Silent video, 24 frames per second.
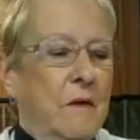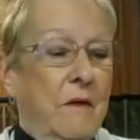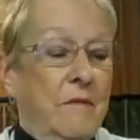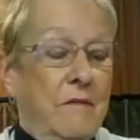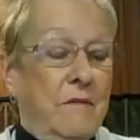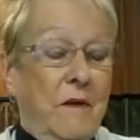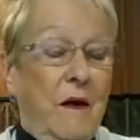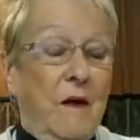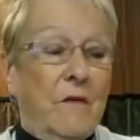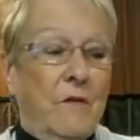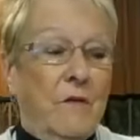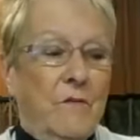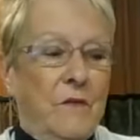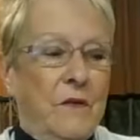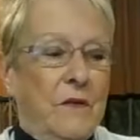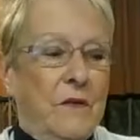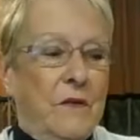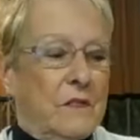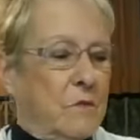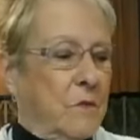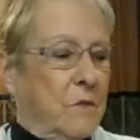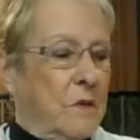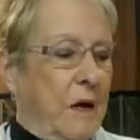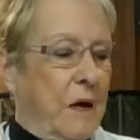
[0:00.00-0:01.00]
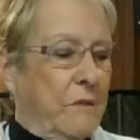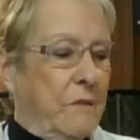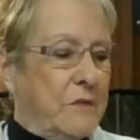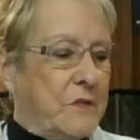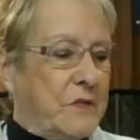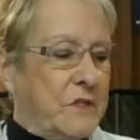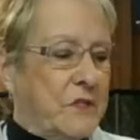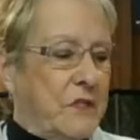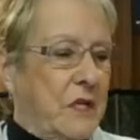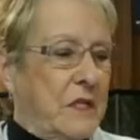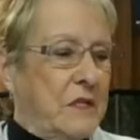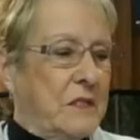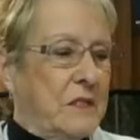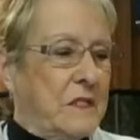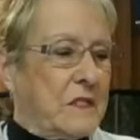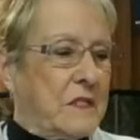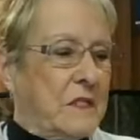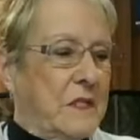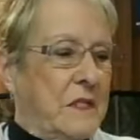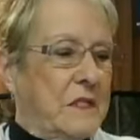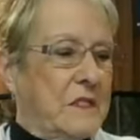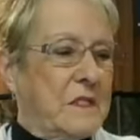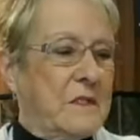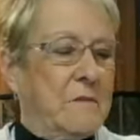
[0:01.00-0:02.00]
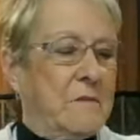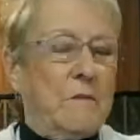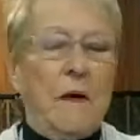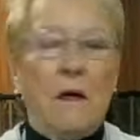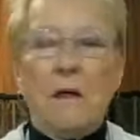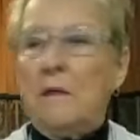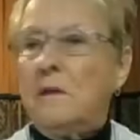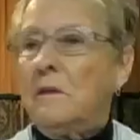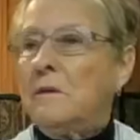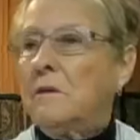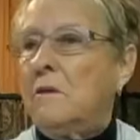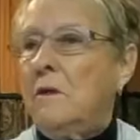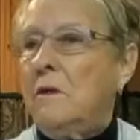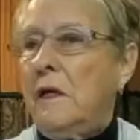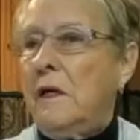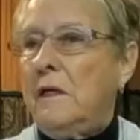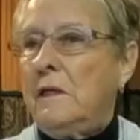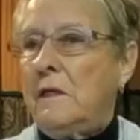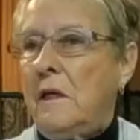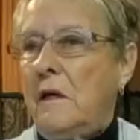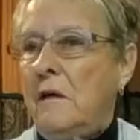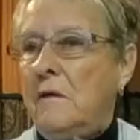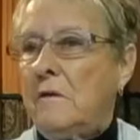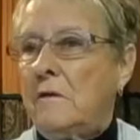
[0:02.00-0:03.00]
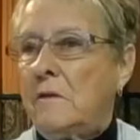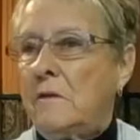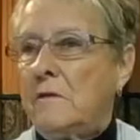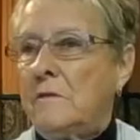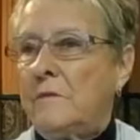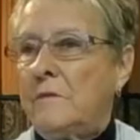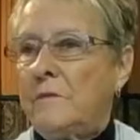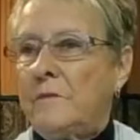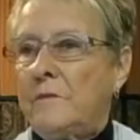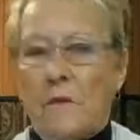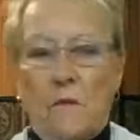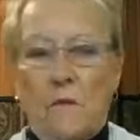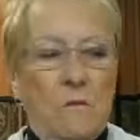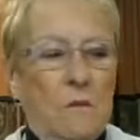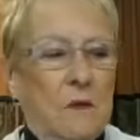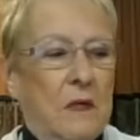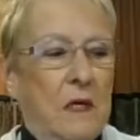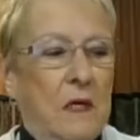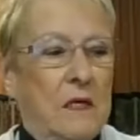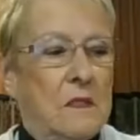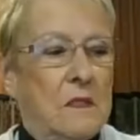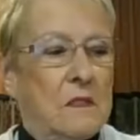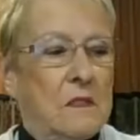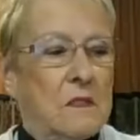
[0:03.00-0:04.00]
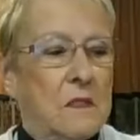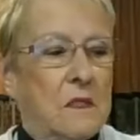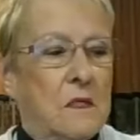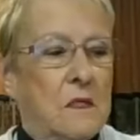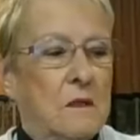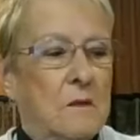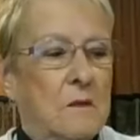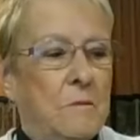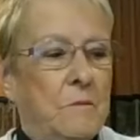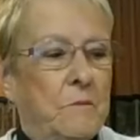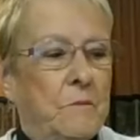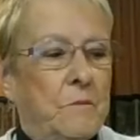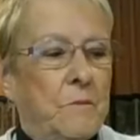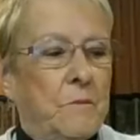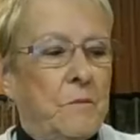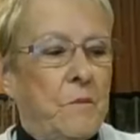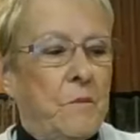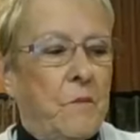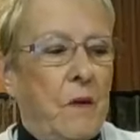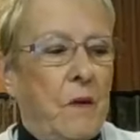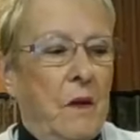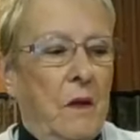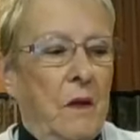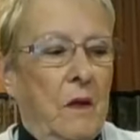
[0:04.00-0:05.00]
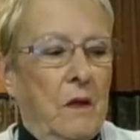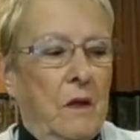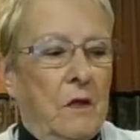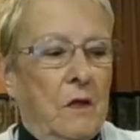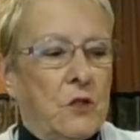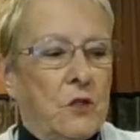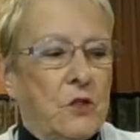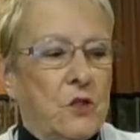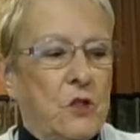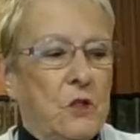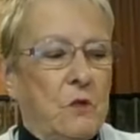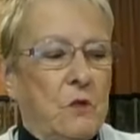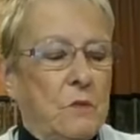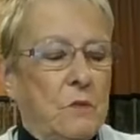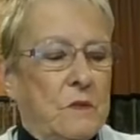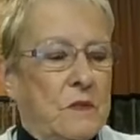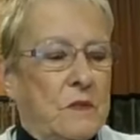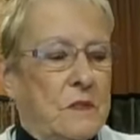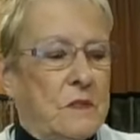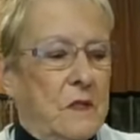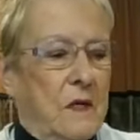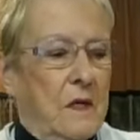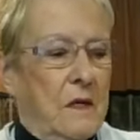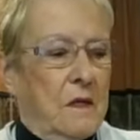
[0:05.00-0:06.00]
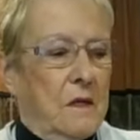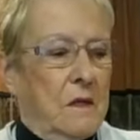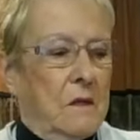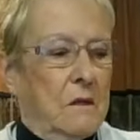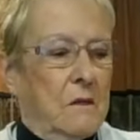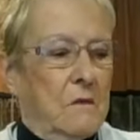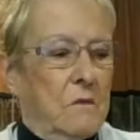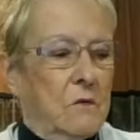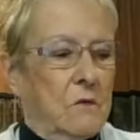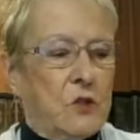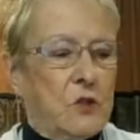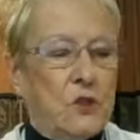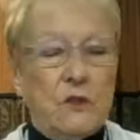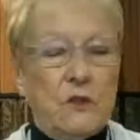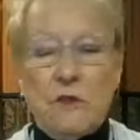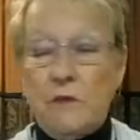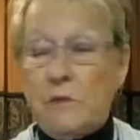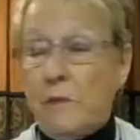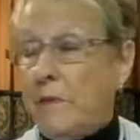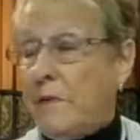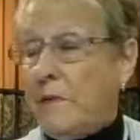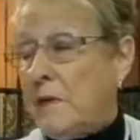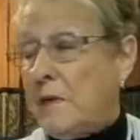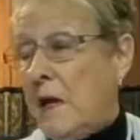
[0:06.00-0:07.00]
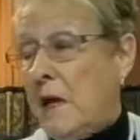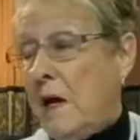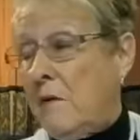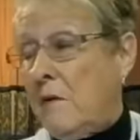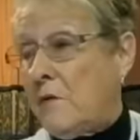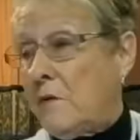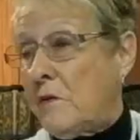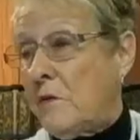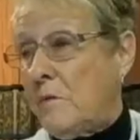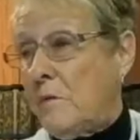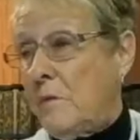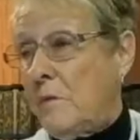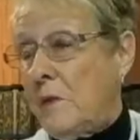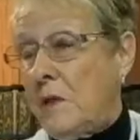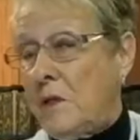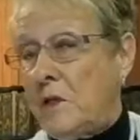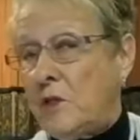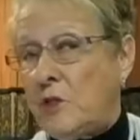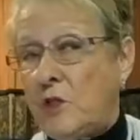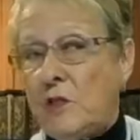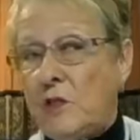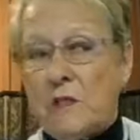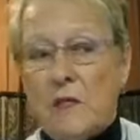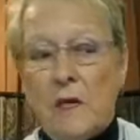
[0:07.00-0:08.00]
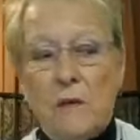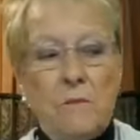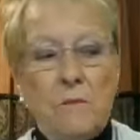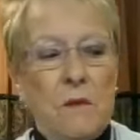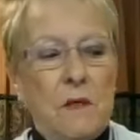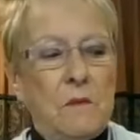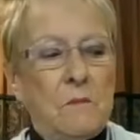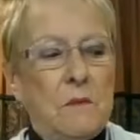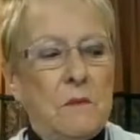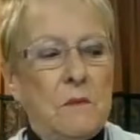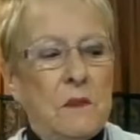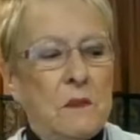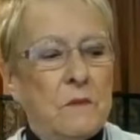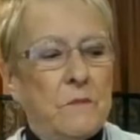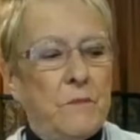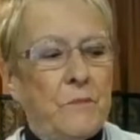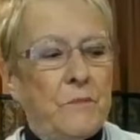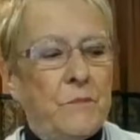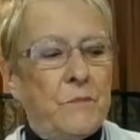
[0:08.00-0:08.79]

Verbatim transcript: I thought of this when I was studying this lesson. My little granddaughter, Mackenzie, she would say, when she spent the night with me, she'd say, Mimi,